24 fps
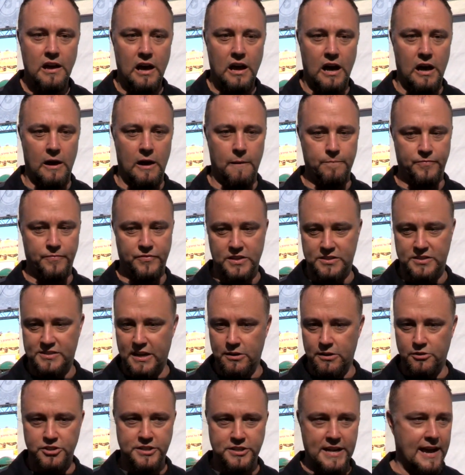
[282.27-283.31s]
The
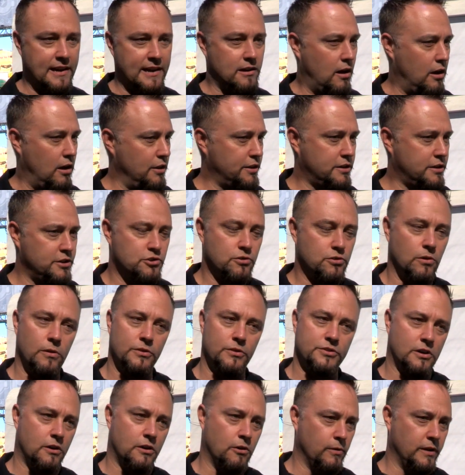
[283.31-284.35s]
center stack, all the
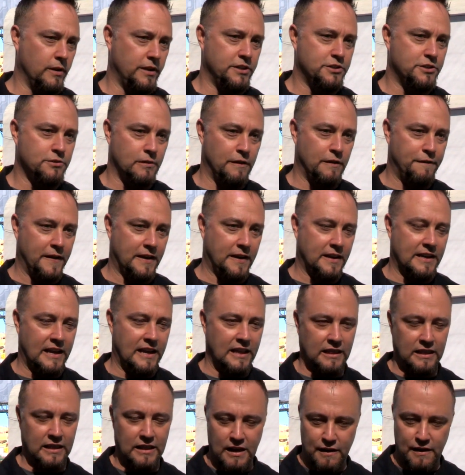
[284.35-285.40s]
controls are really terrific, and I
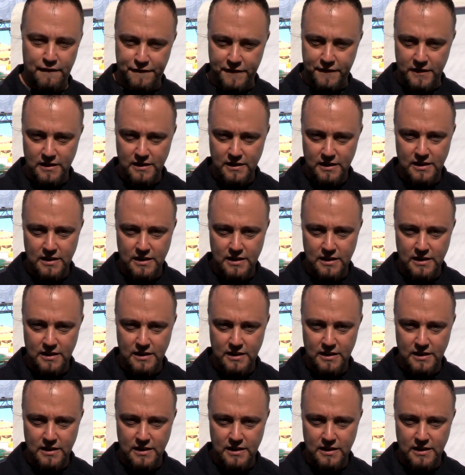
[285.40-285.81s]
love